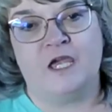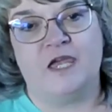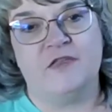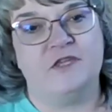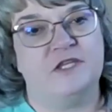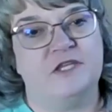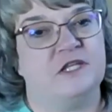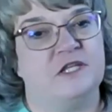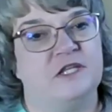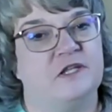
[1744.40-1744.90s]
And
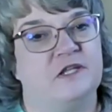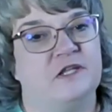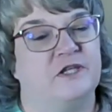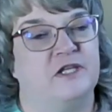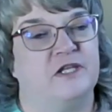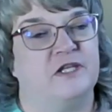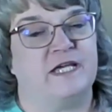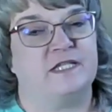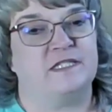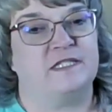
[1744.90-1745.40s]
then
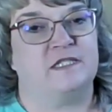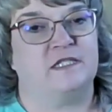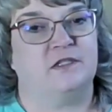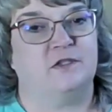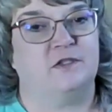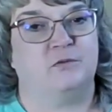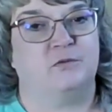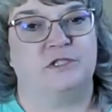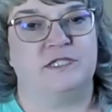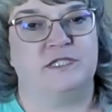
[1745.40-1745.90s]
the last thing
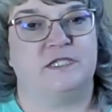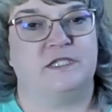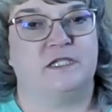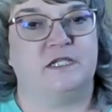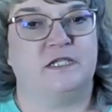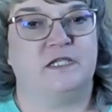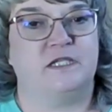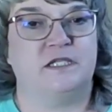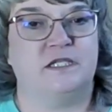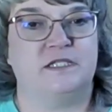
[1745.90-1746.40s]
that we're
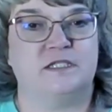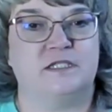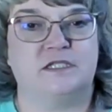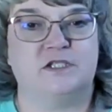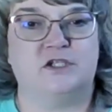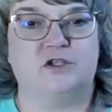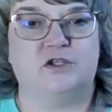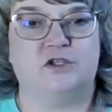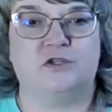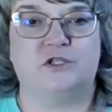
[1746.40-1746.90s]
seeing is,
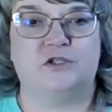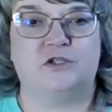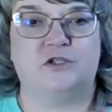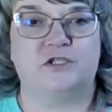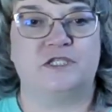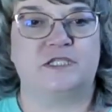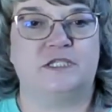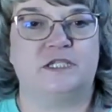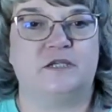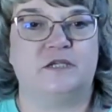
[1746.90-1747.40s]
there's
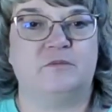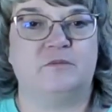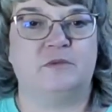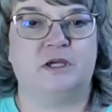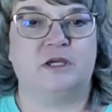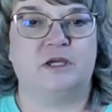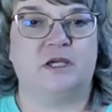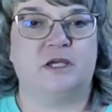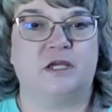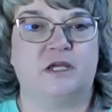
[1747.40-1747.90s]

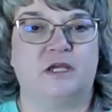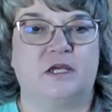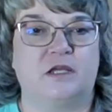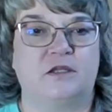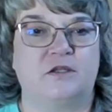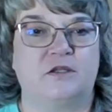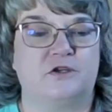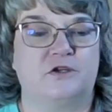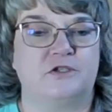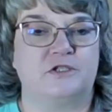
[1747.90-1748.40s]
stigma
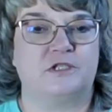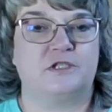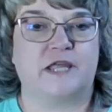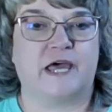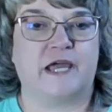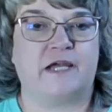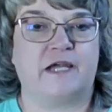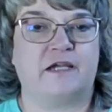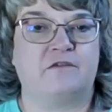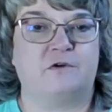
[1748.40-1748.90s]
and there's
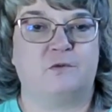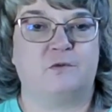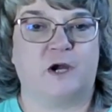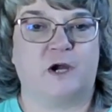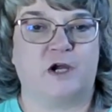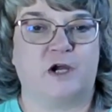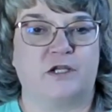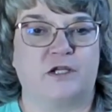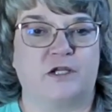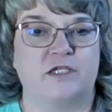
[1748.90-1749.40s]
lack of
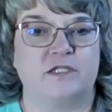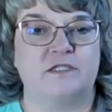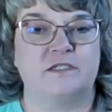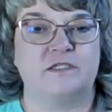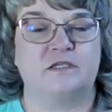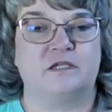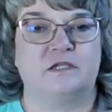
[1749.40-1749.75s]
awareness.